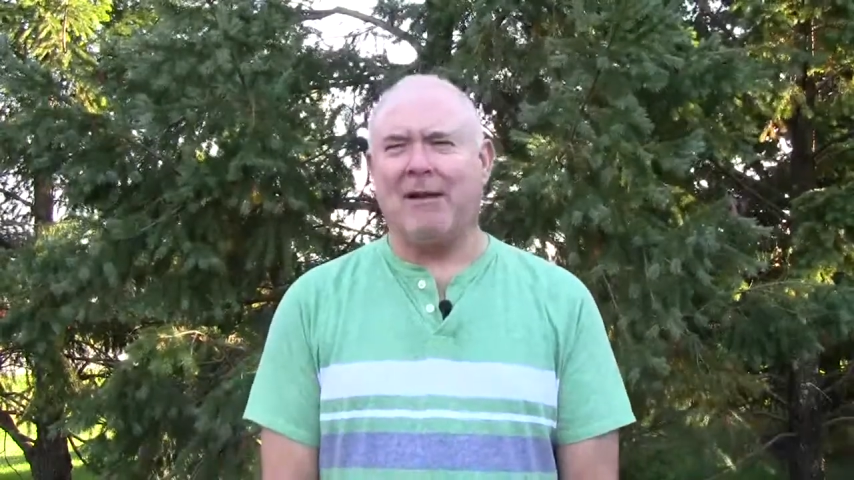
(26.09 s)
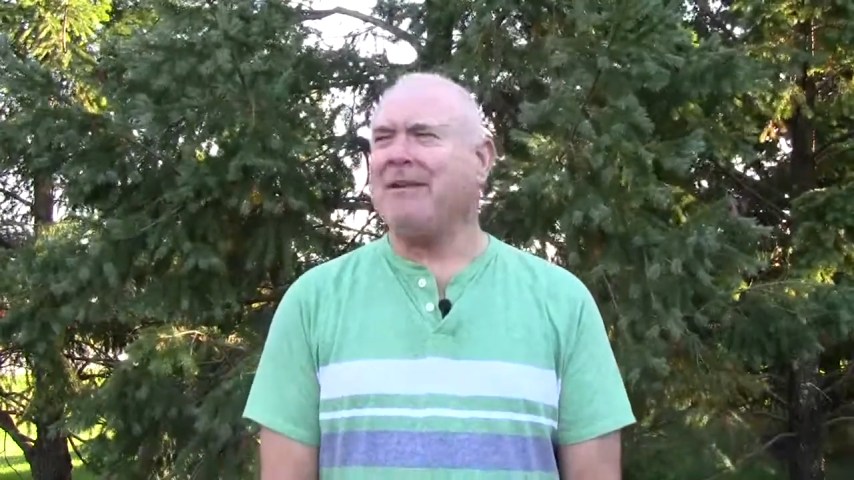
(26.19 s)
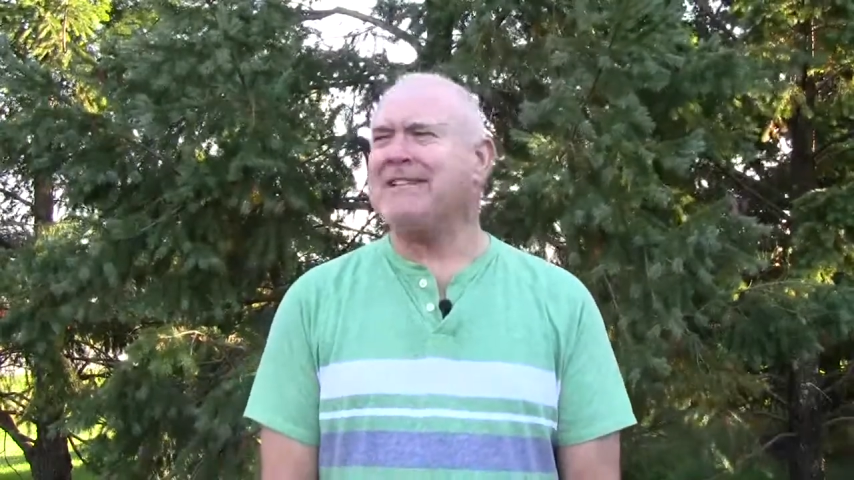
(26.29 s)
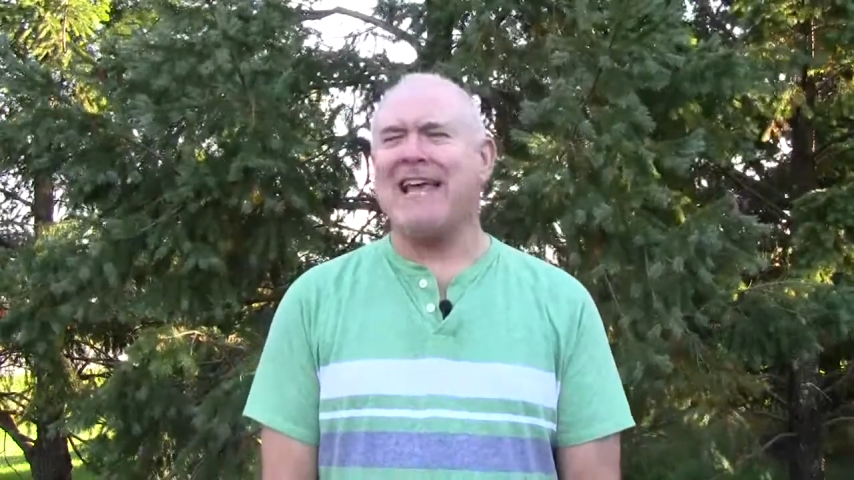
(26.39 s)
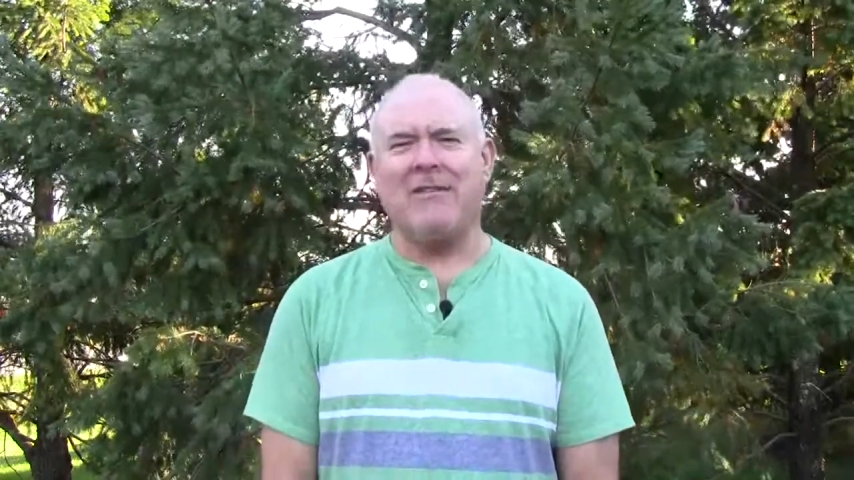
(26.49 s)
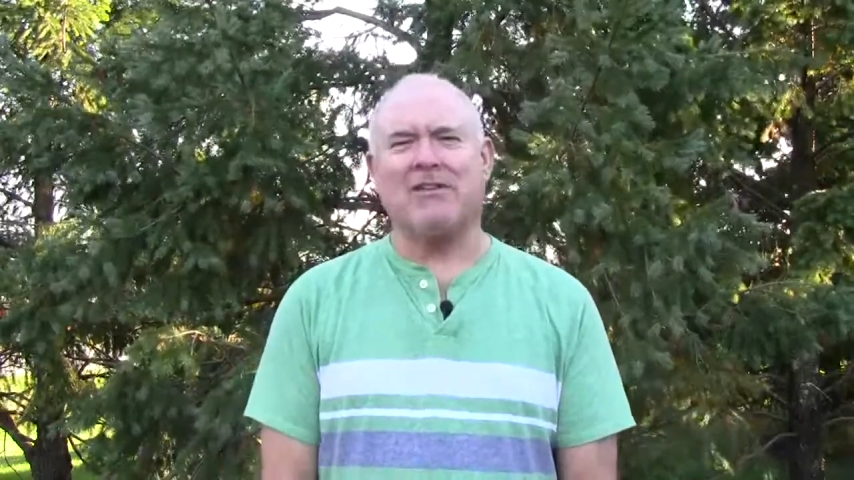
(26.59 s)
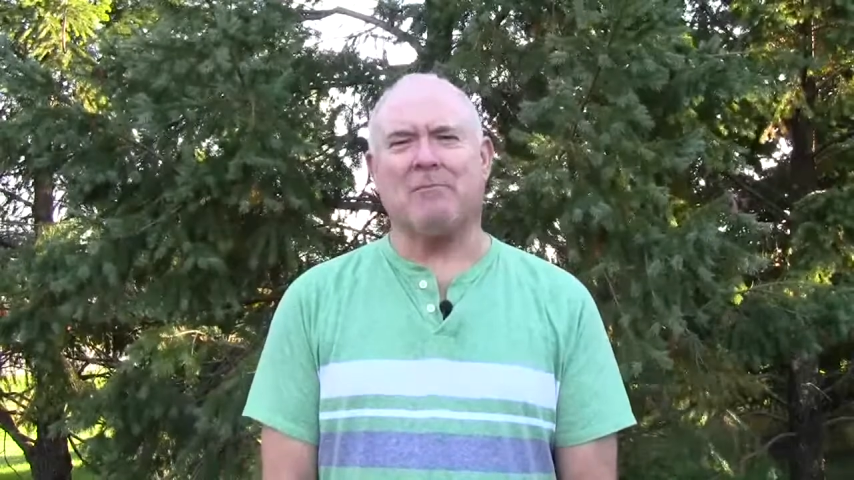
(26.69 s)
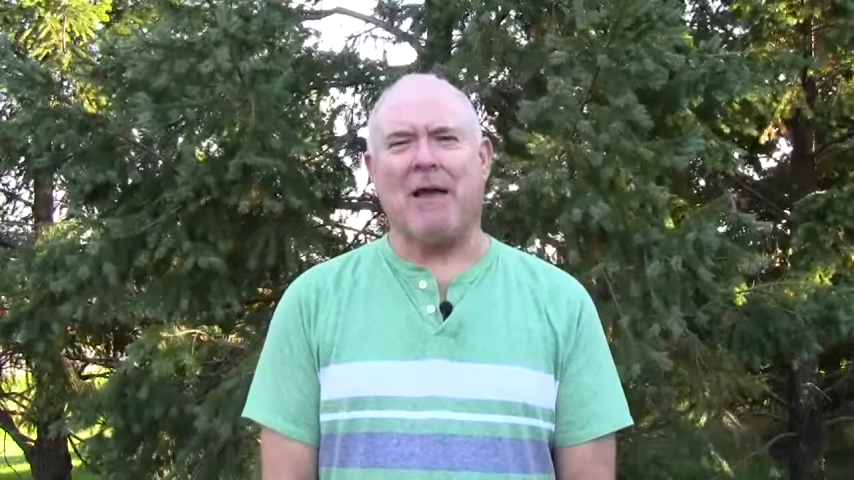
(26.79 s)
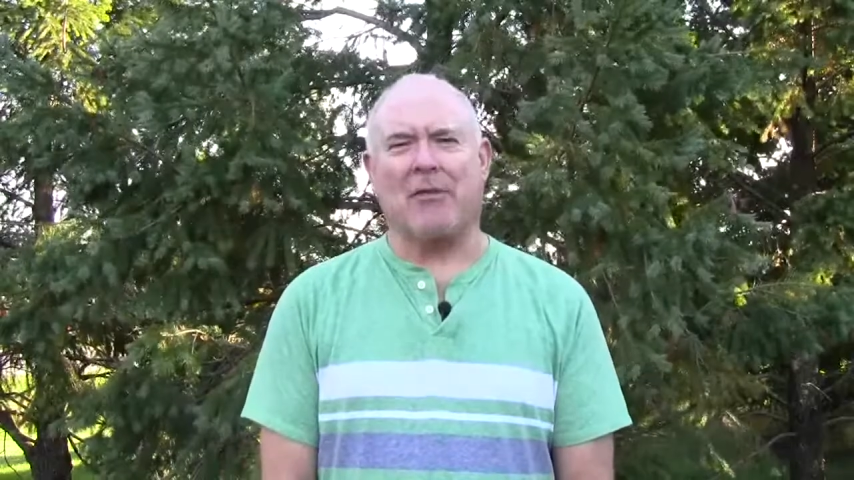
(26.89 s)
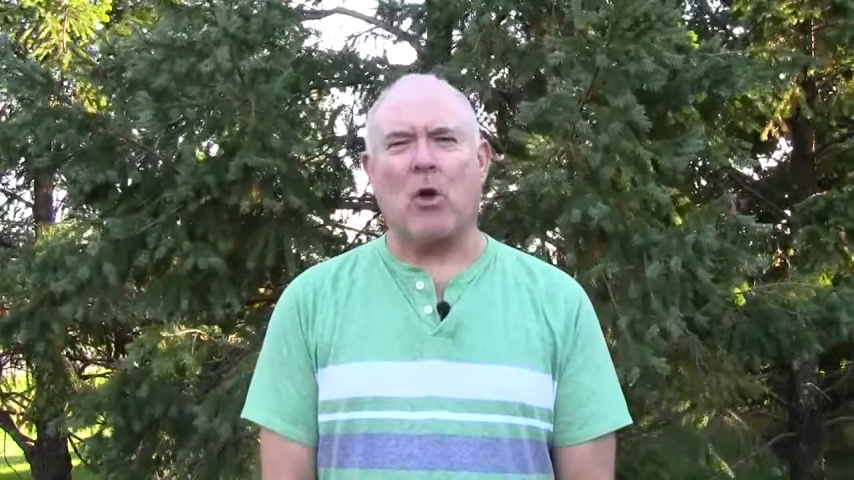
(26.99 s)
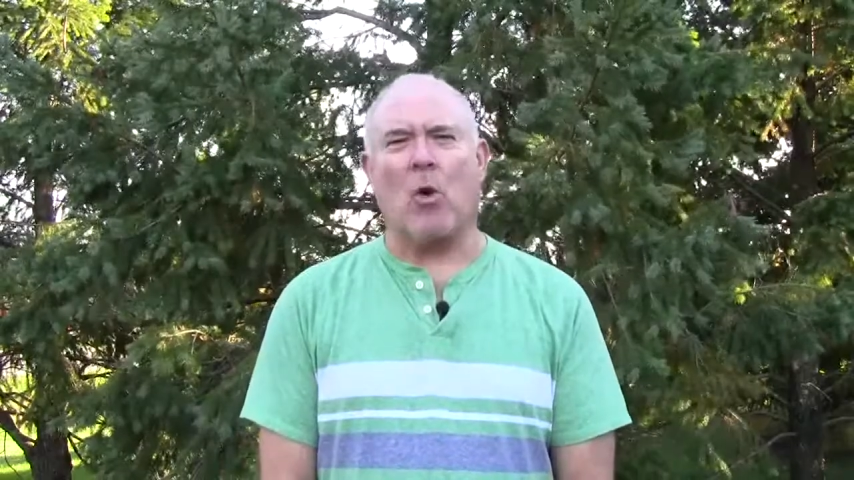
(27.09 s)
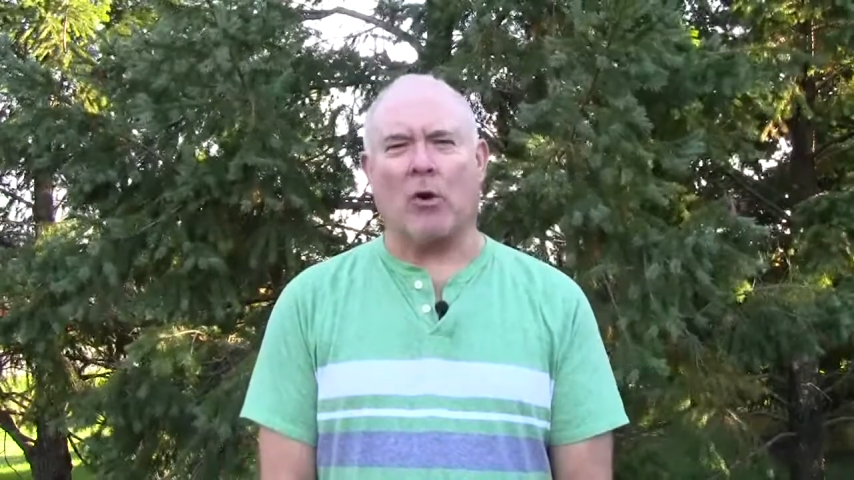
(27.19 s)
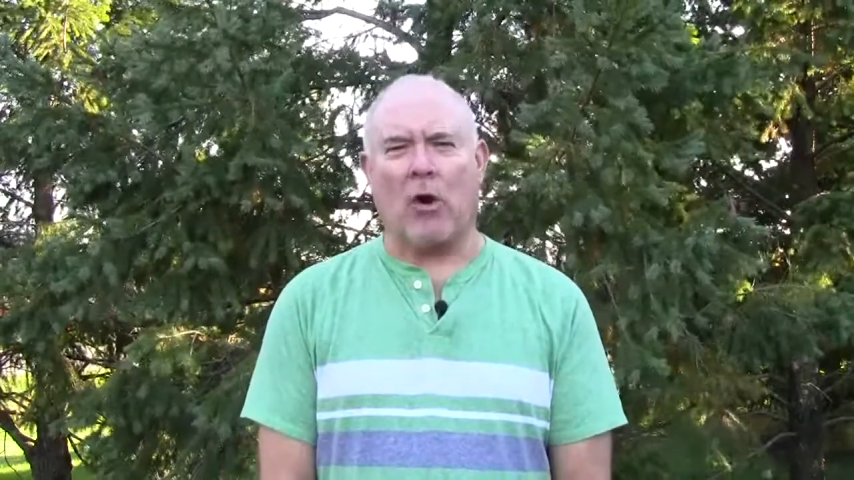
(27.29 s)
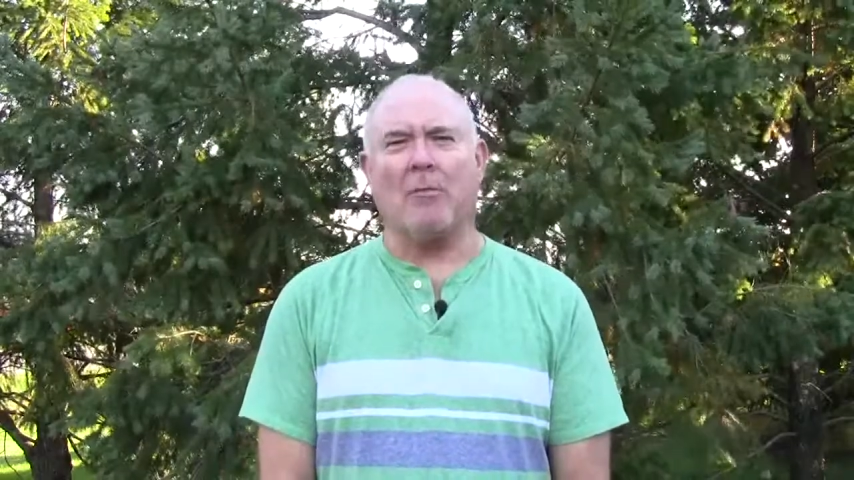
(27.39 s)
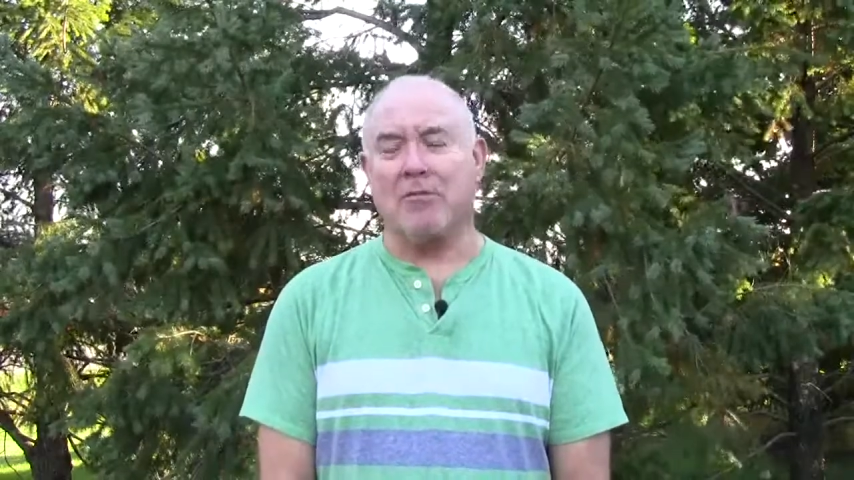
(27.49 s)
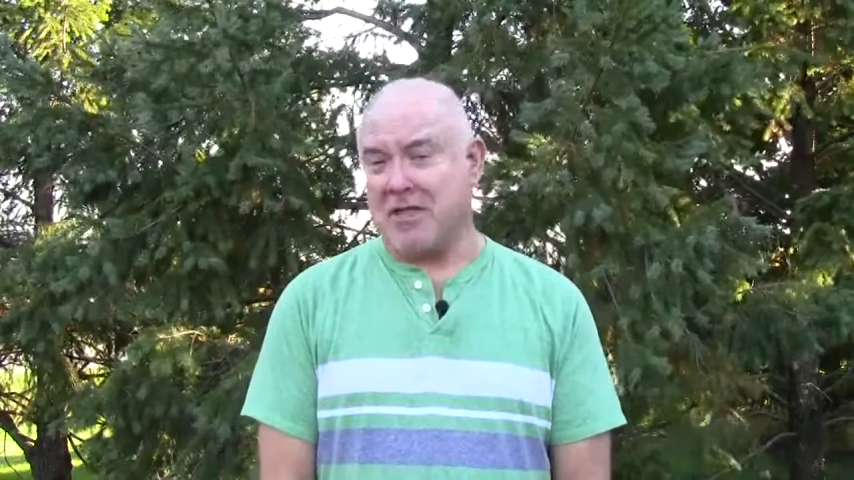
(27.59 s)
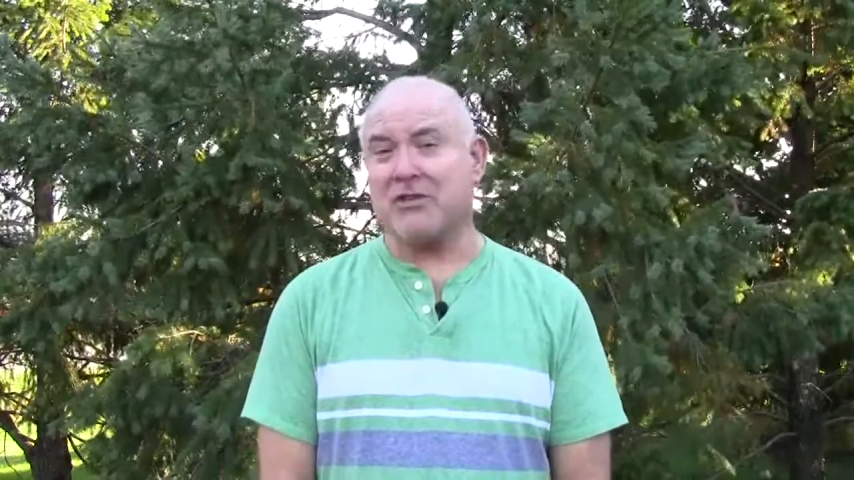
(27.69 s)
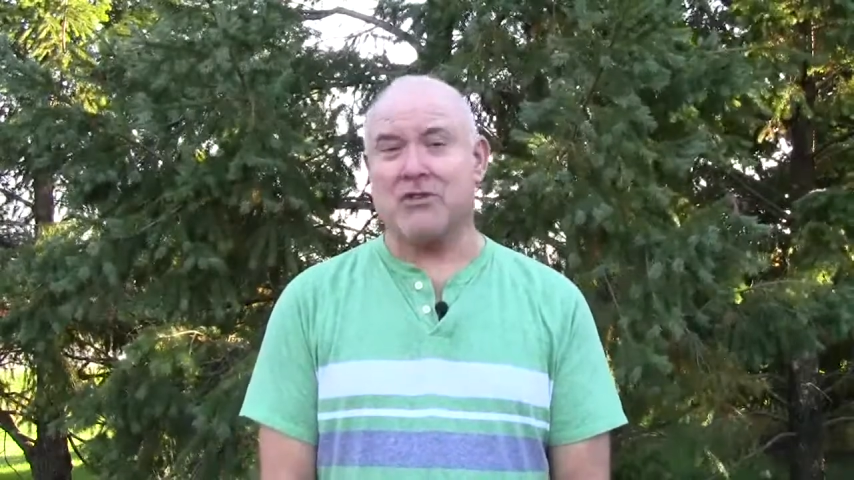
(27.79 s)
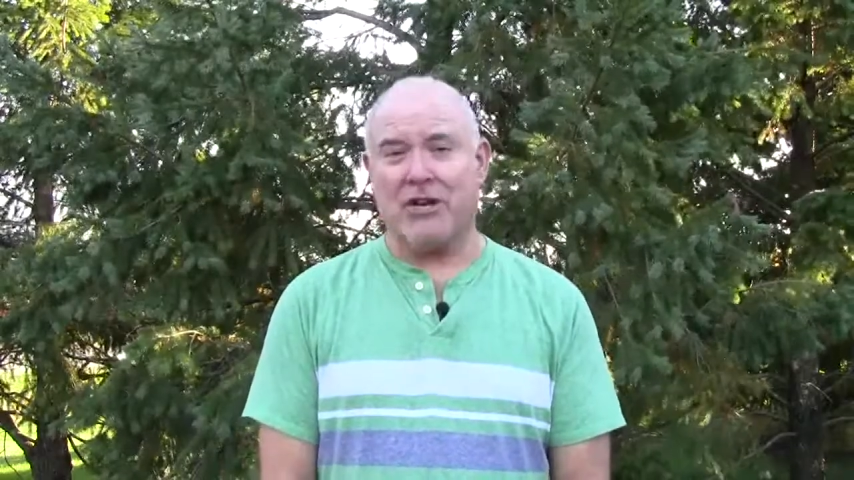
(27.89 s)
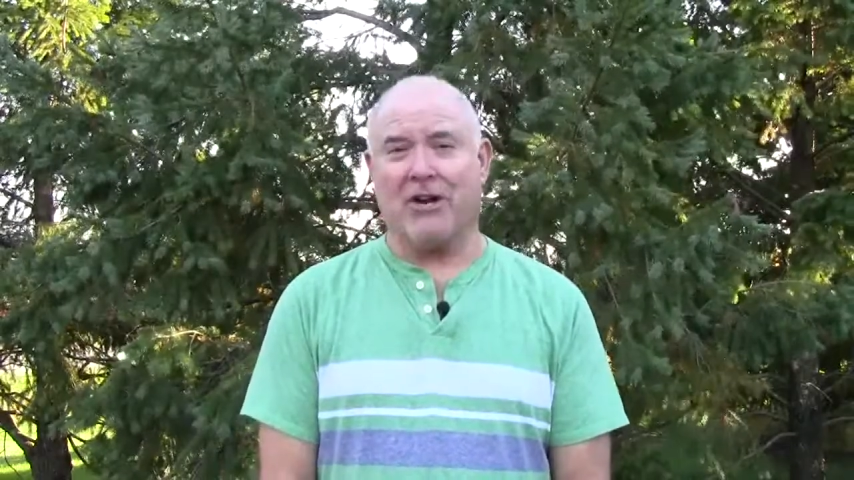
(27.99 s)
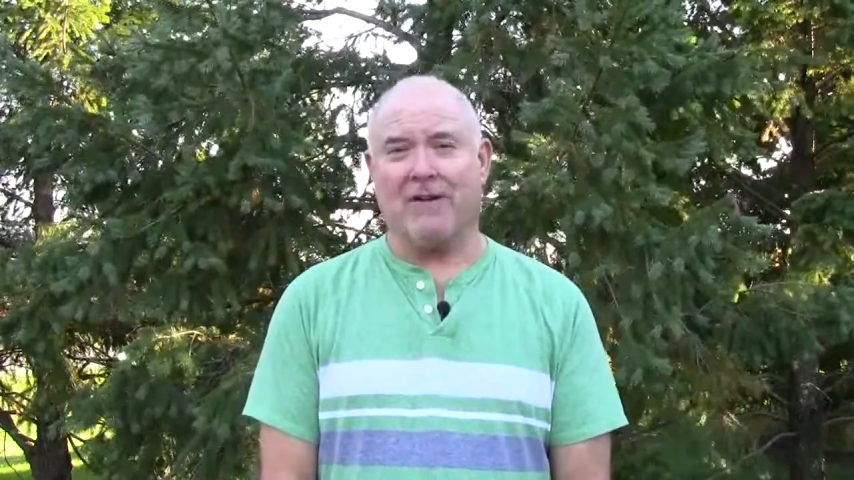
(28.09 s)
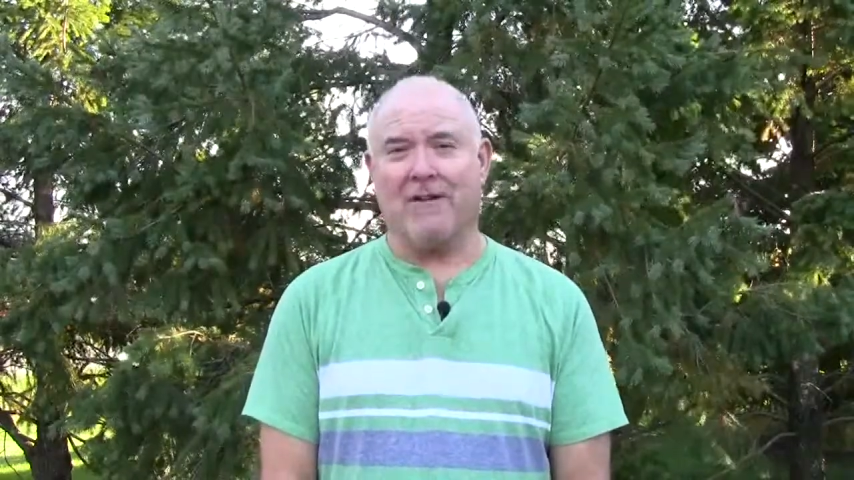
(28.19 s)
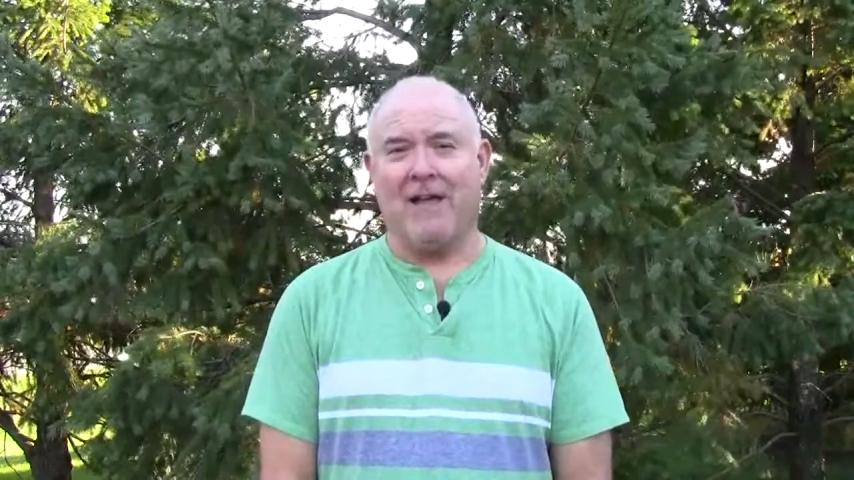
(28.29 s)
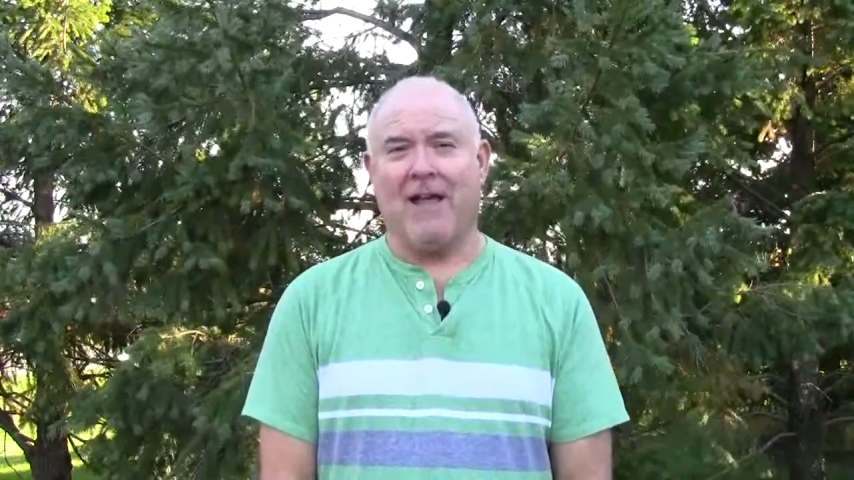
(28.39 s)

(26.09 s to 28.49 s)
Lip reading: Let me tell you this about the corn crop this year.